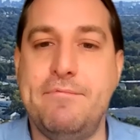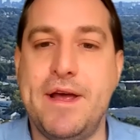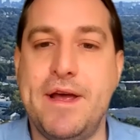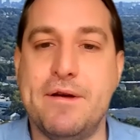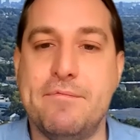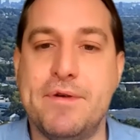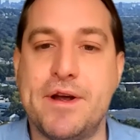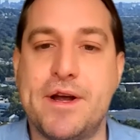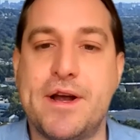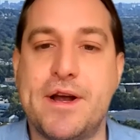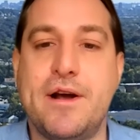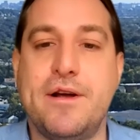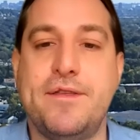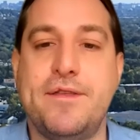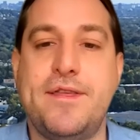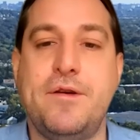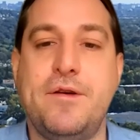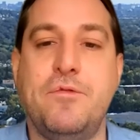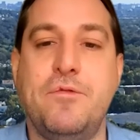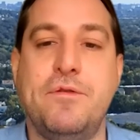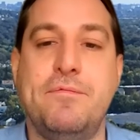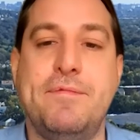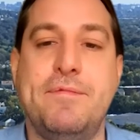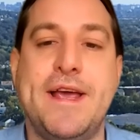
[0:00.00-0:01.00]
Mayor
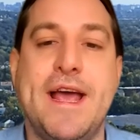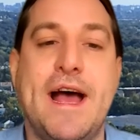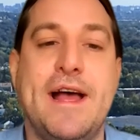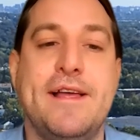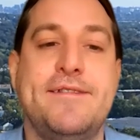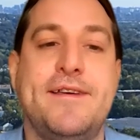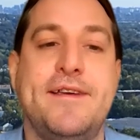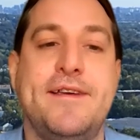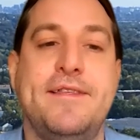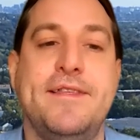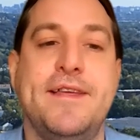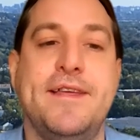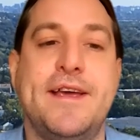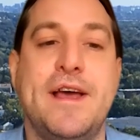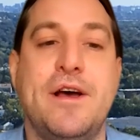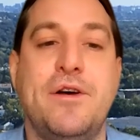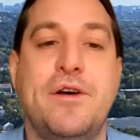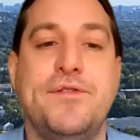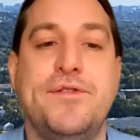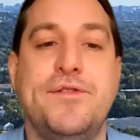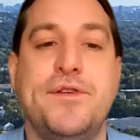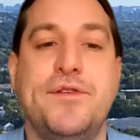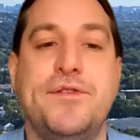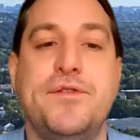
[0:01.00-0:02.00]
McCarthy will be asking the
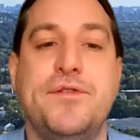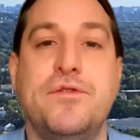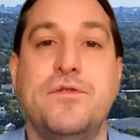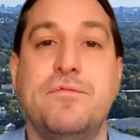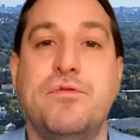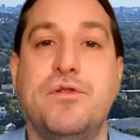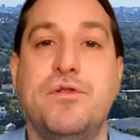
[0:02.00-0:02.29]
council to